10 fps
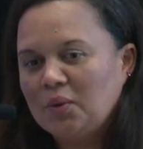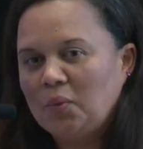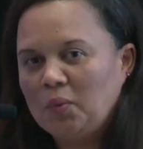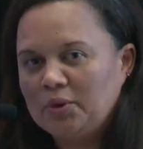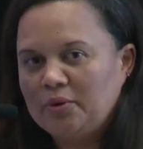
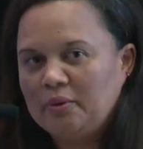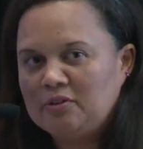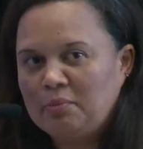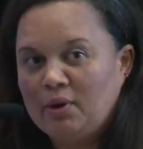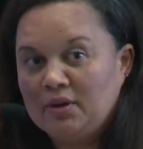would
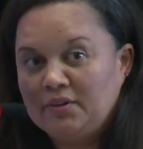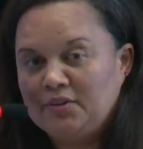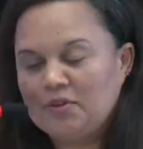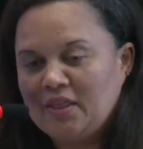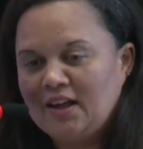
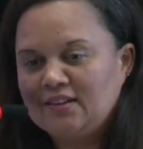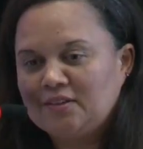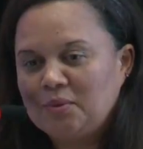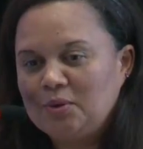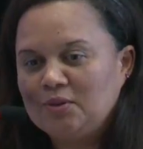respond to that.
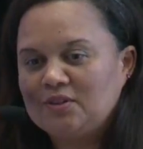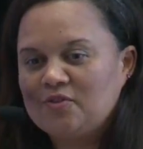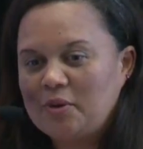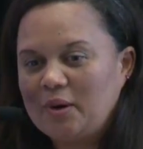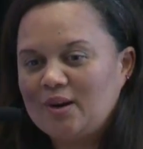So we used a
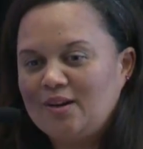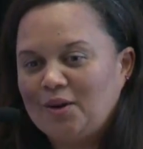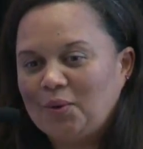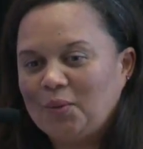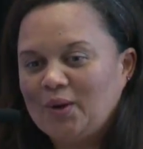very
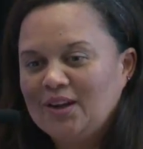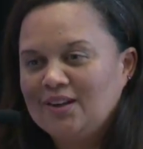low